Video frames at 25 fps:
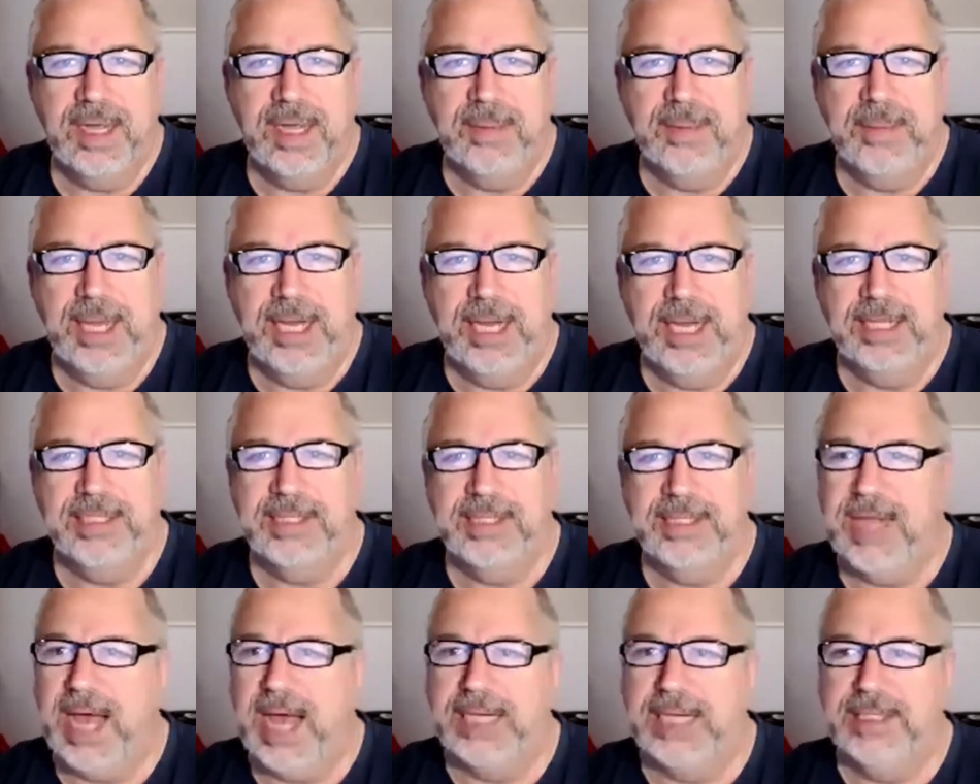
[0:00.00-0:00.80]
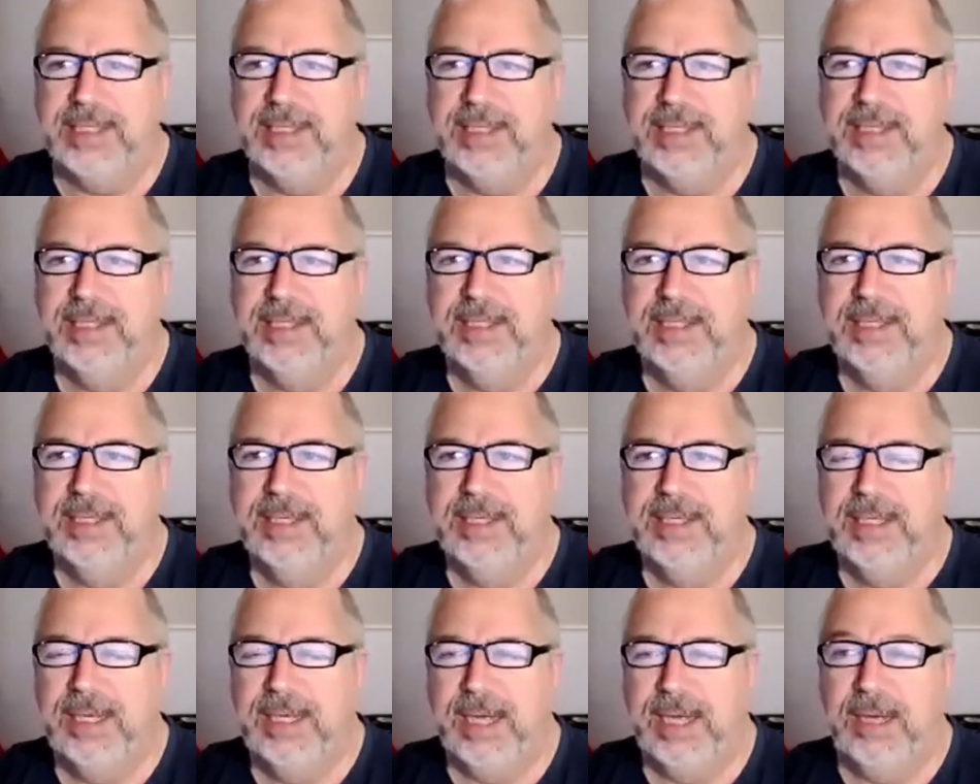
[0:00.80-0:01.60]
Um, and it's not
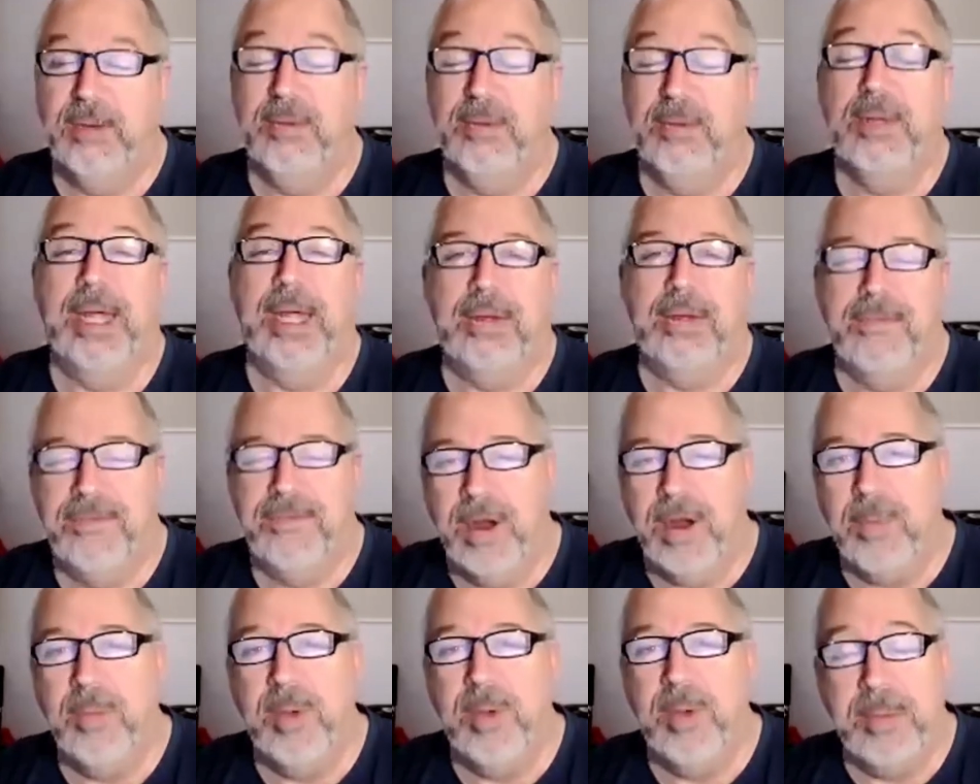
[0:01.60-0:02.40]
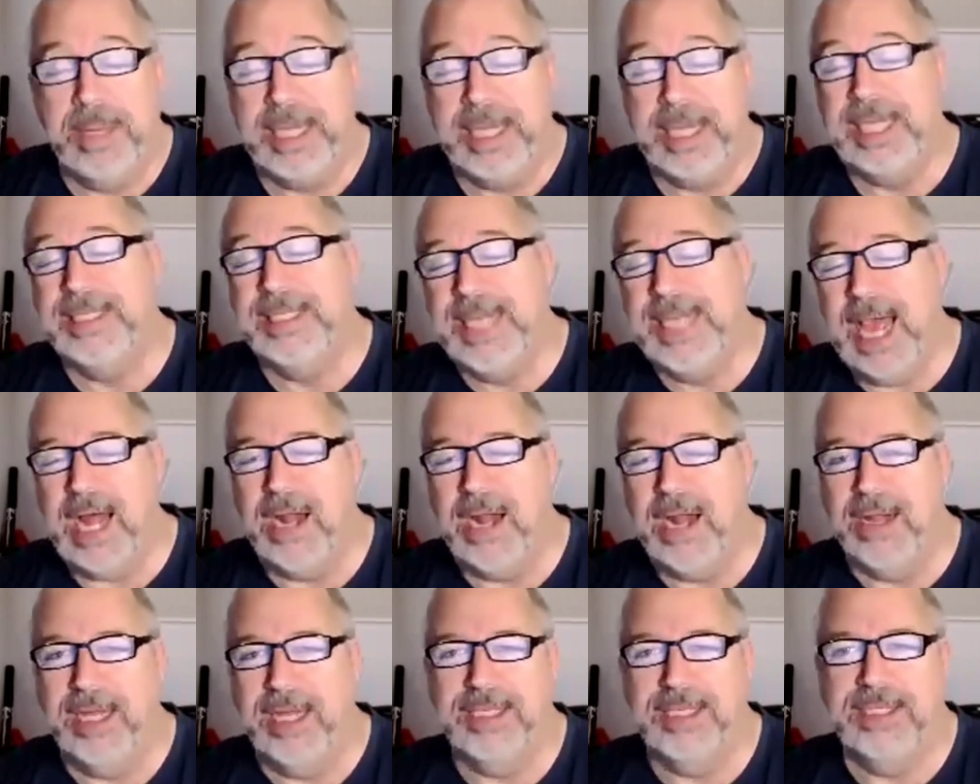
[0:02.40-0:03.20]
well, uh, from what we could
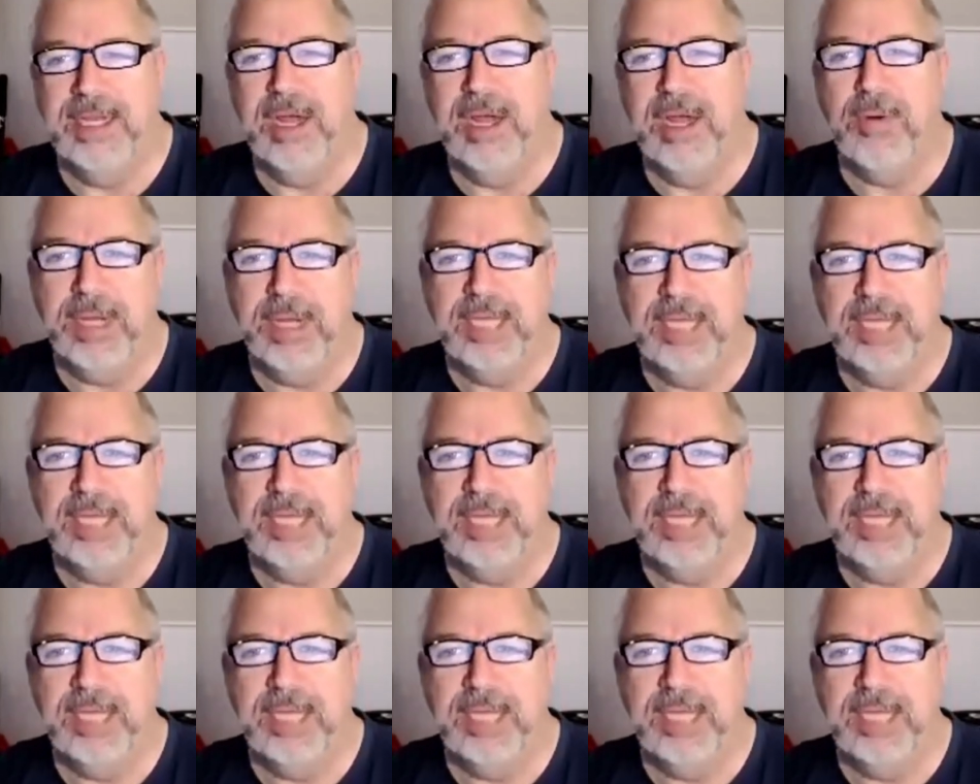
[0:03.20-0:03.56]
tell, it's oh,